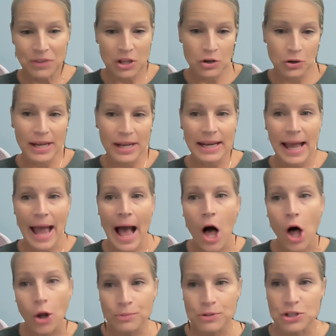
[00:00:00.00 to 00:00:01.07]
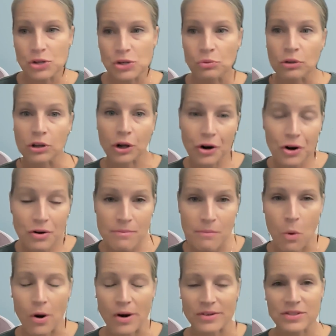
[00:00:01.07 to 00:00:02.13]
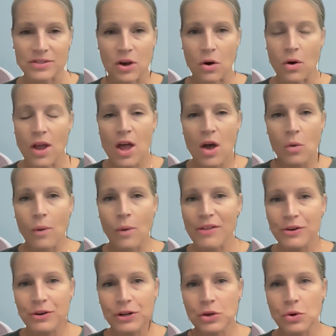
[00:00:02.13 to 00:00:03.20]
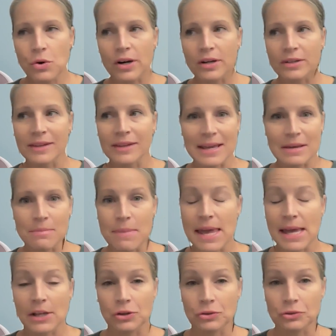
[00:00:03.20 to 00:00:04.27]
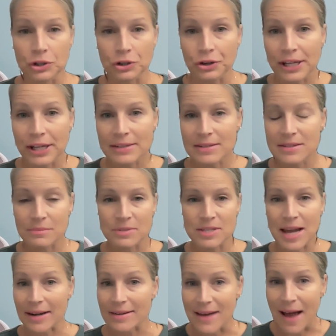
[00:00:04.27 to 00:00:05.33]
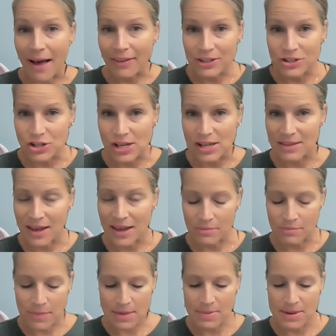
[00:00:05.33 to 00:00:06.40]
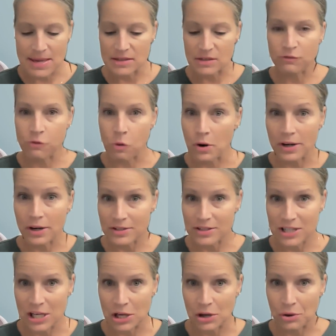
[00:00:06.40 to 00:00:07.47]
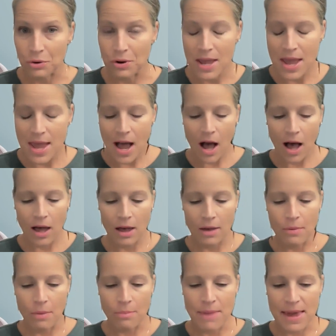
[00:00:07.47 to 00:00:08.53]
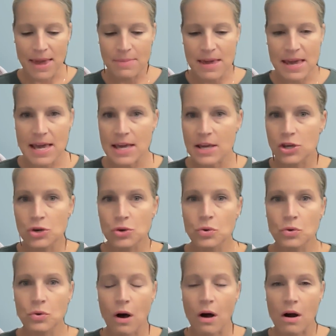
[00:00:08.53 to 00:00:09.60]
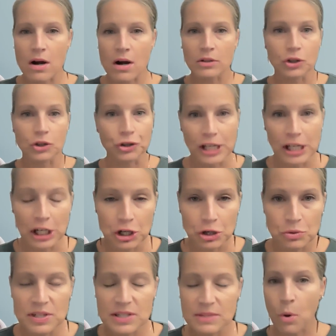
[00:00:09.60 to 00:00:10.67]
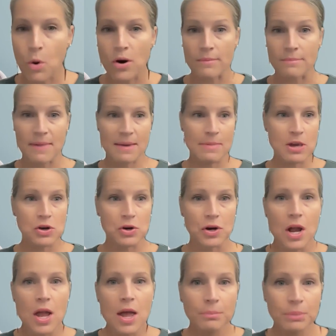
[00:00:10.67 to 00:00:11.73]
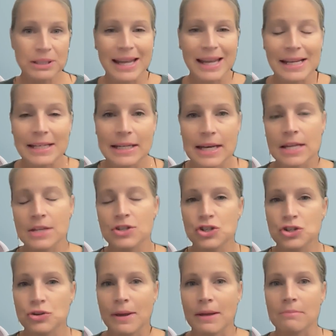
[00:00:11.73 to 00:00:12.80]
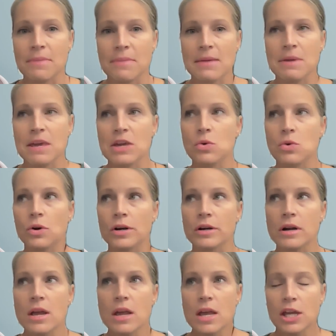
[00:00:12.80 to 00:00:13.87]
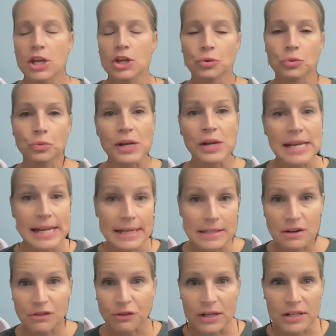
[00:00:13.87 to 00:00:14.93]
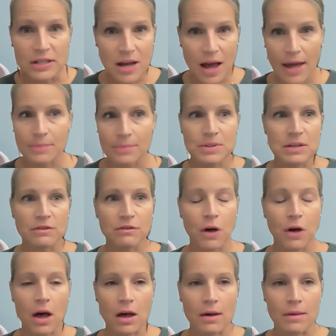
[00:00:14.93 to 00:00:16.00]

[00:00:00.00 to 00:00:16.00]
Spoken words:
it helps you learn more. So whether you're like me and you're learning some technology that maybe is foreign to you, maybe you are learning a new sport. Maybe you're playing an instrument. Maybe you're, reading different types of